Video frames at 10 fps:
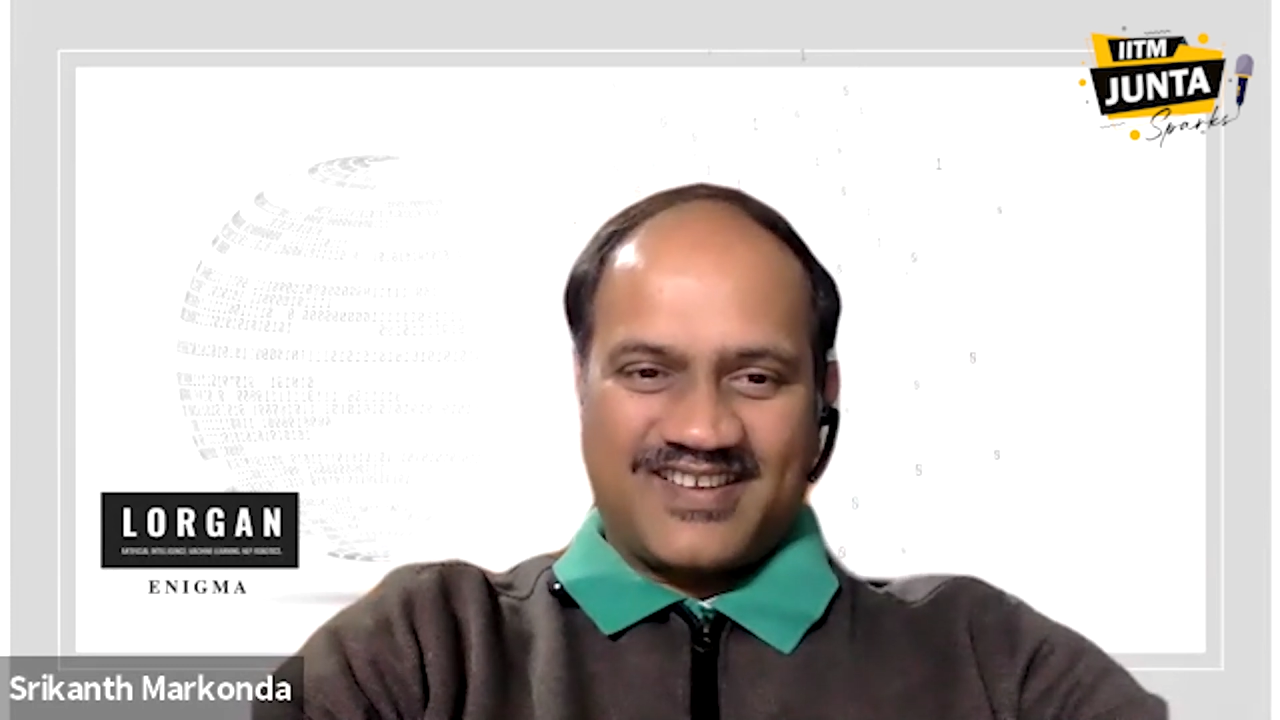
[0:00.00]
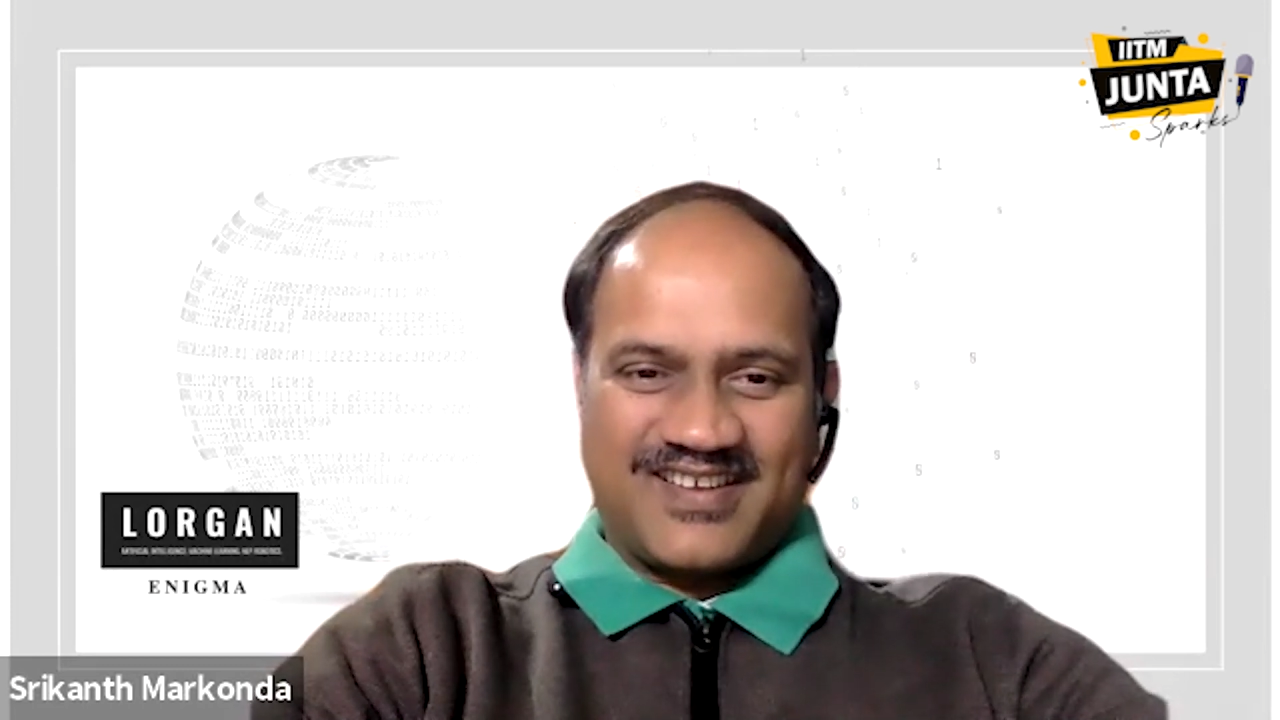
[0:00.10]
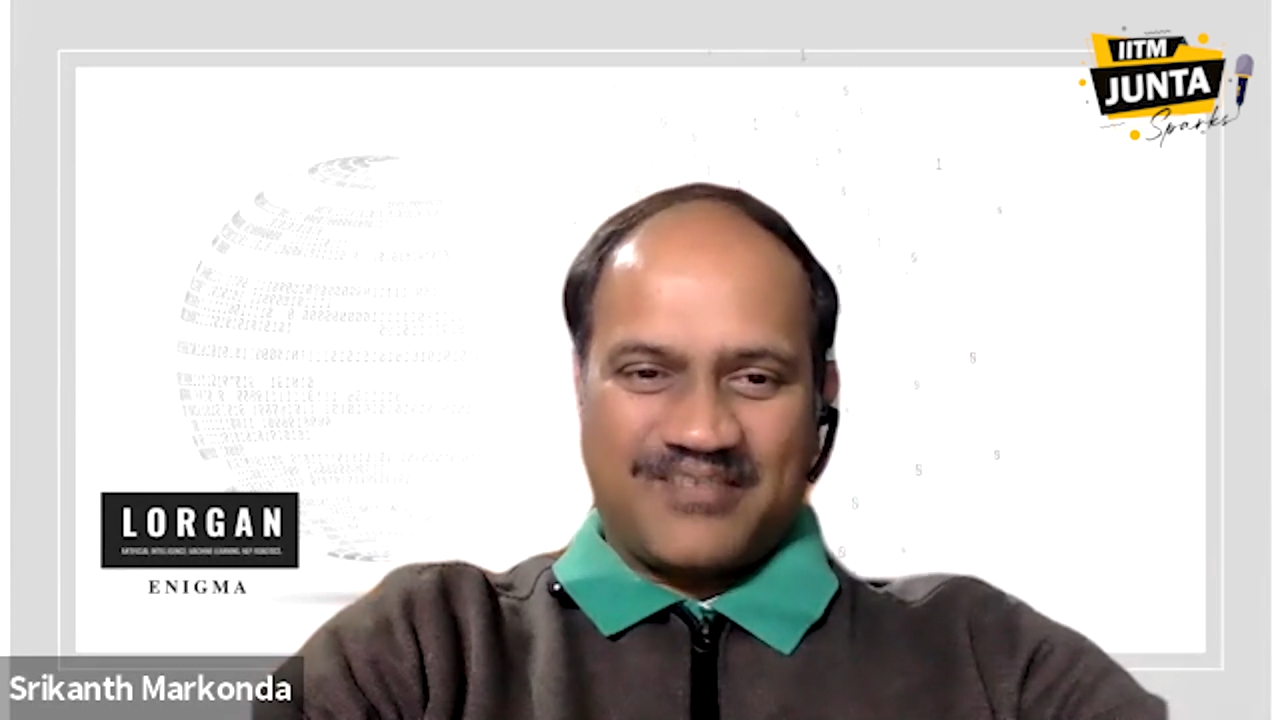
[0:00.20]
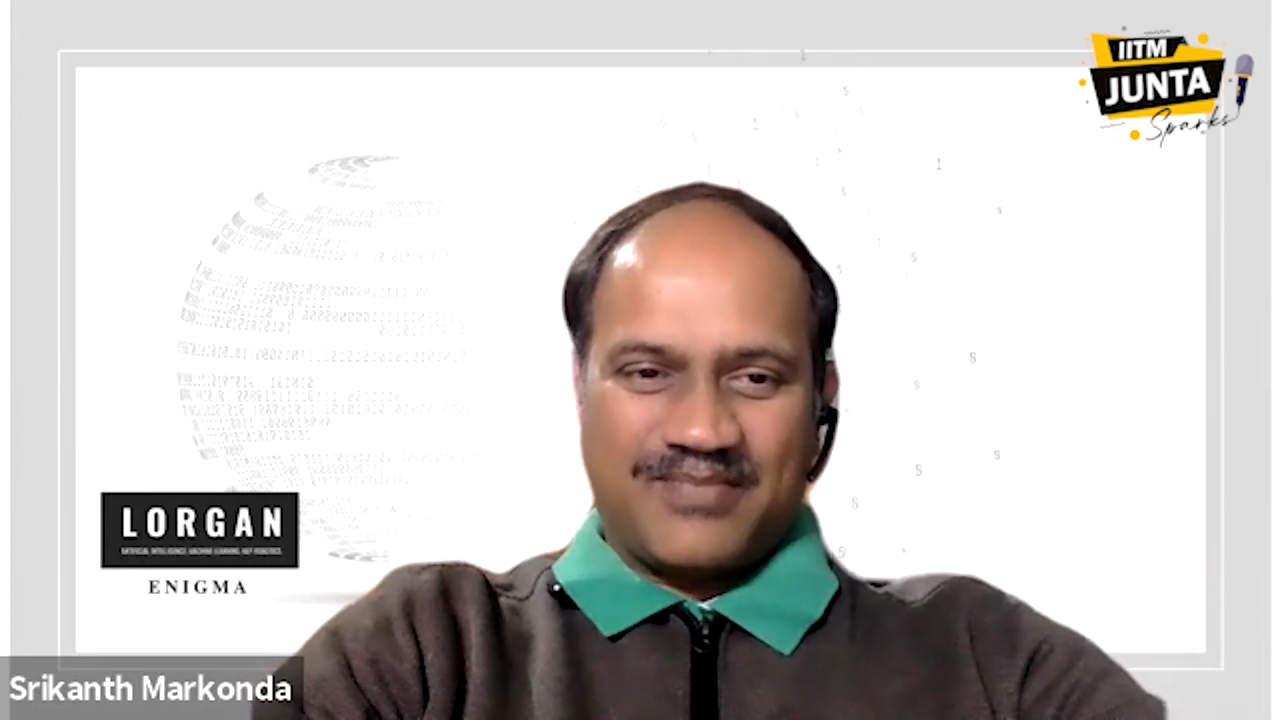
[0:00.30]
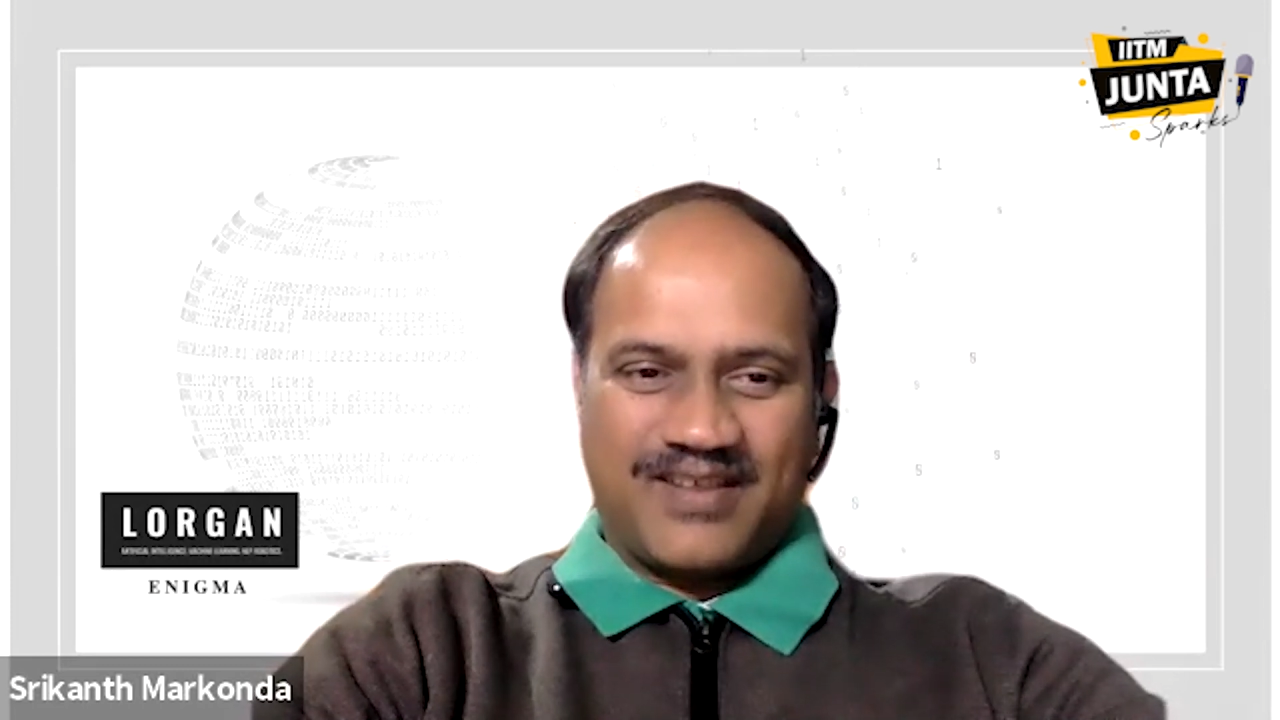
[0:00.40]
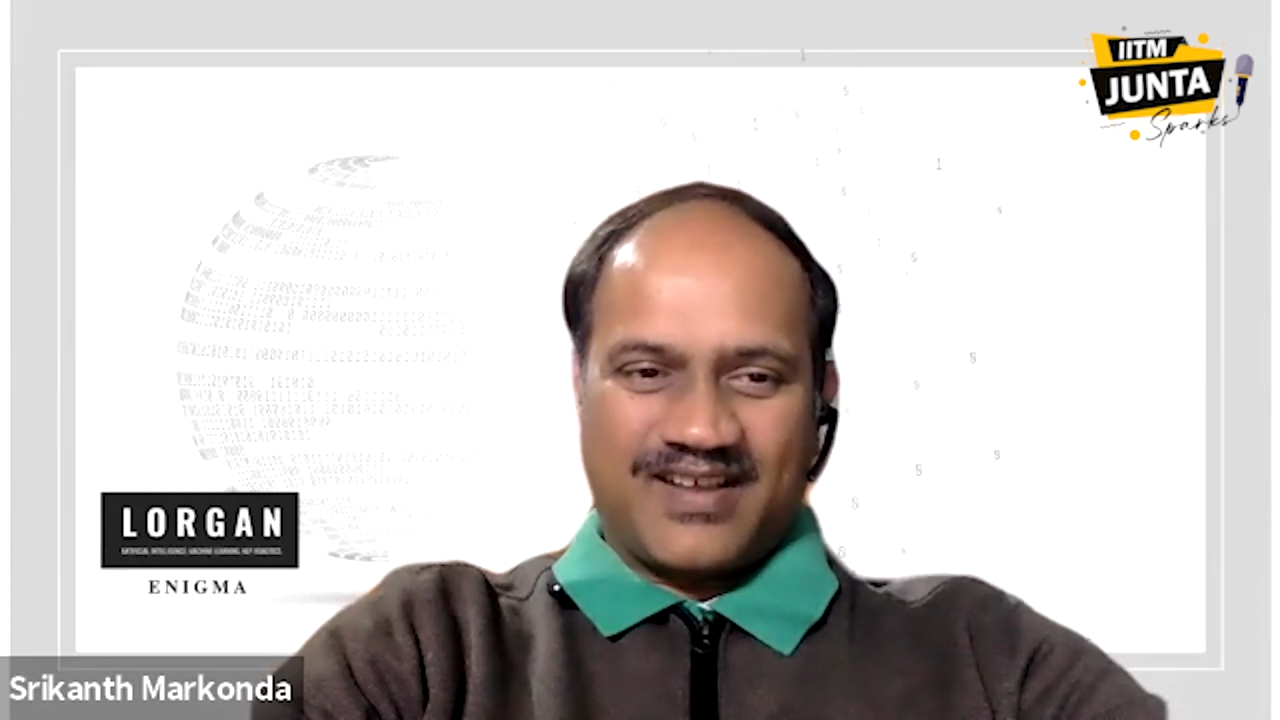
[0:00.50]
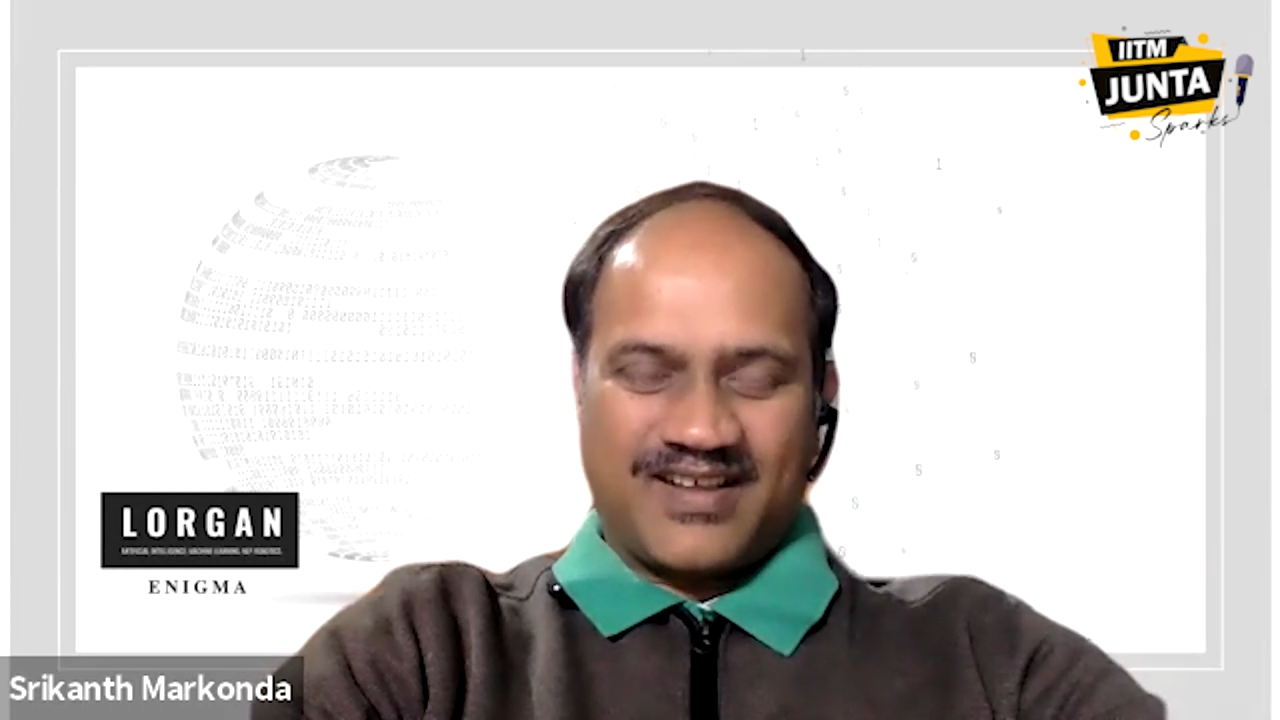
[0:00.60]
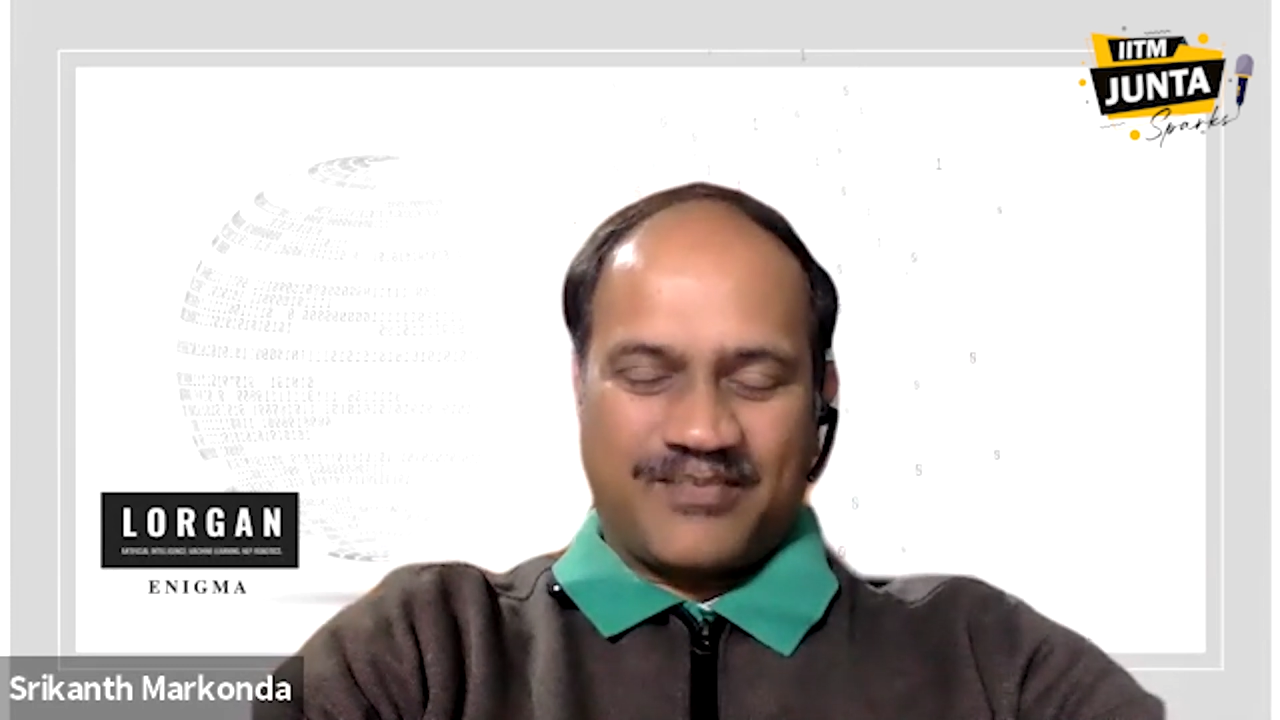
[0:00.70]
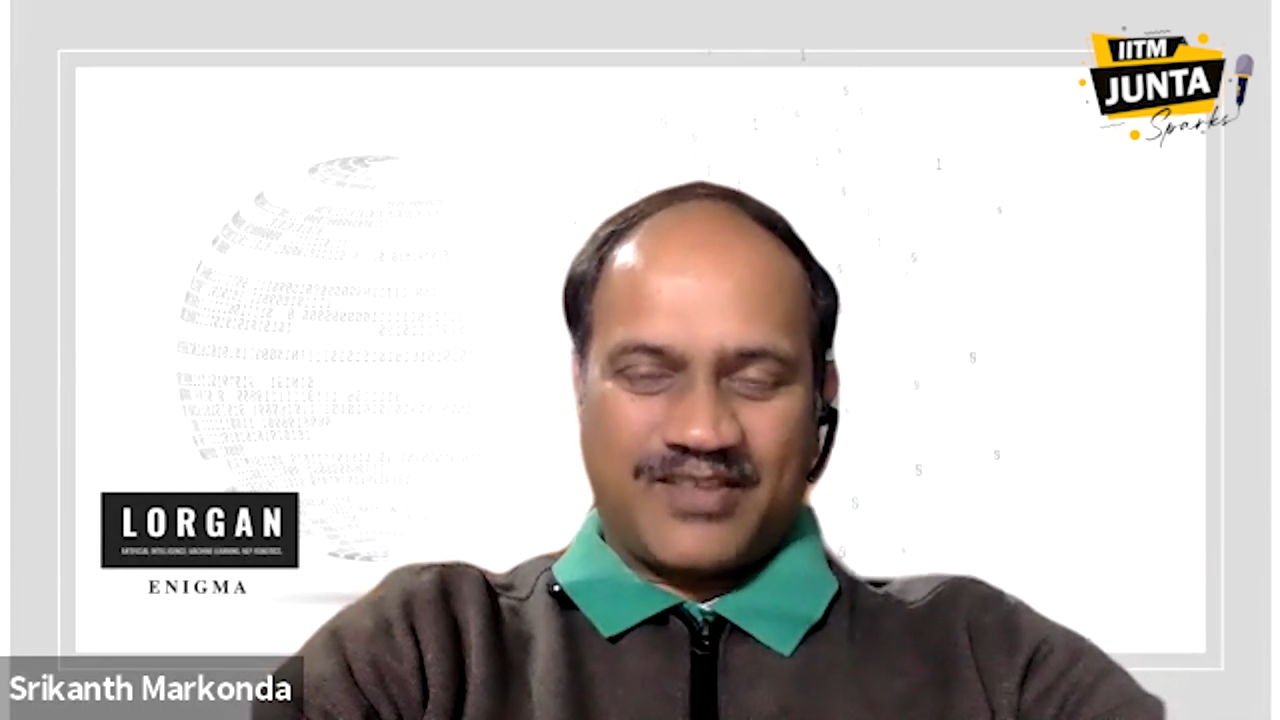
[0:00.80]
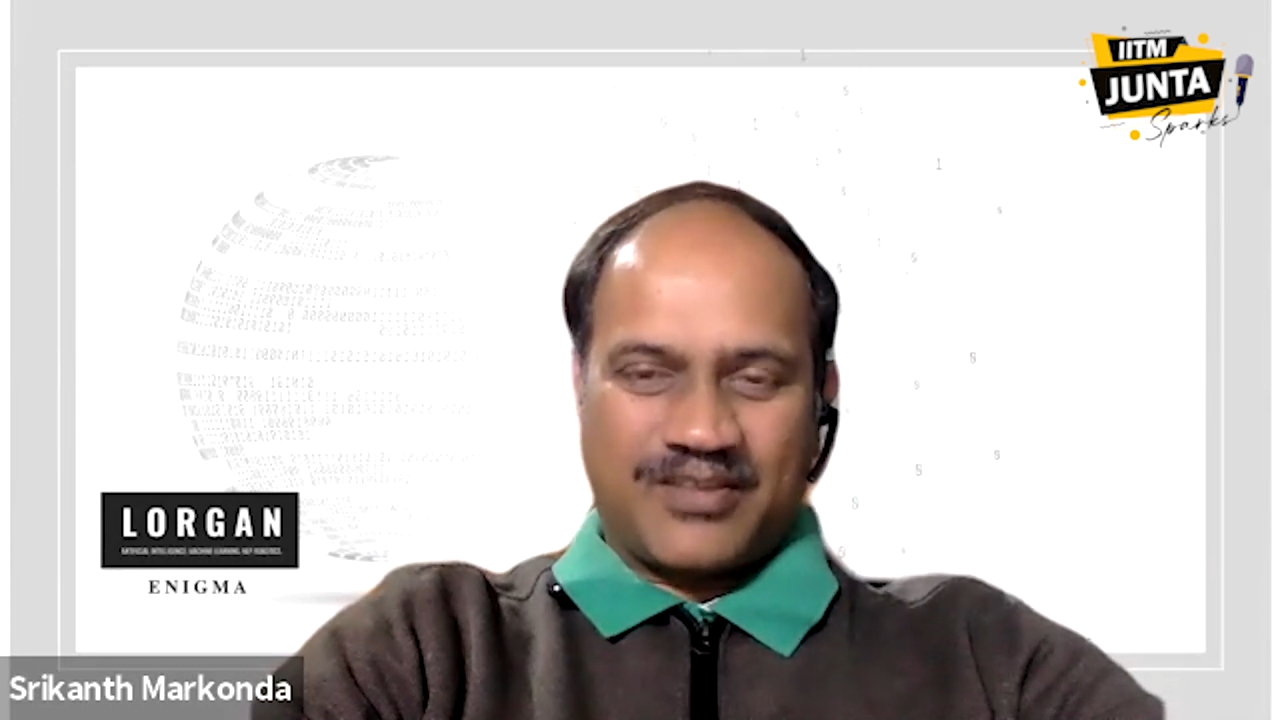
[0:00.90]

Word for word: uh, um,